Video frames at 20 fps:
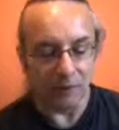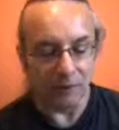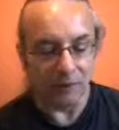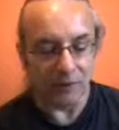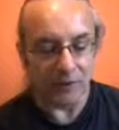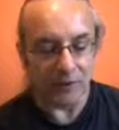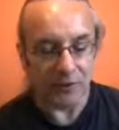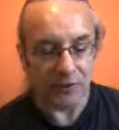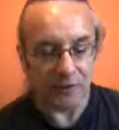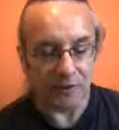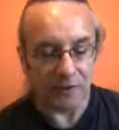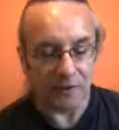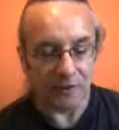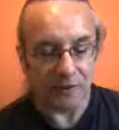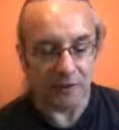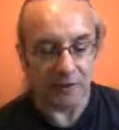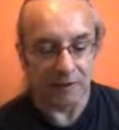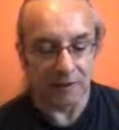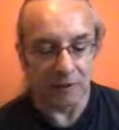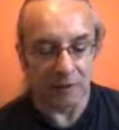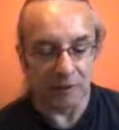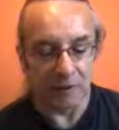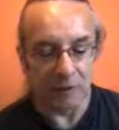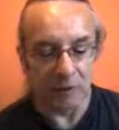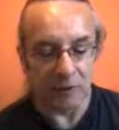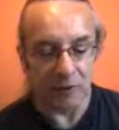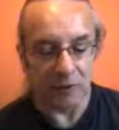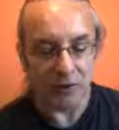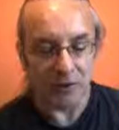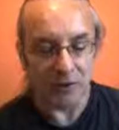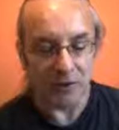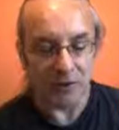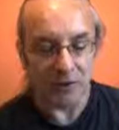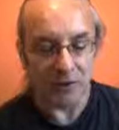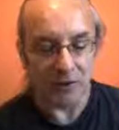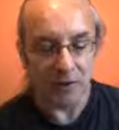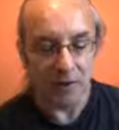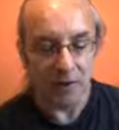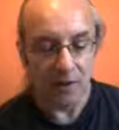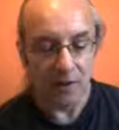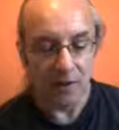ever seated in the lotus,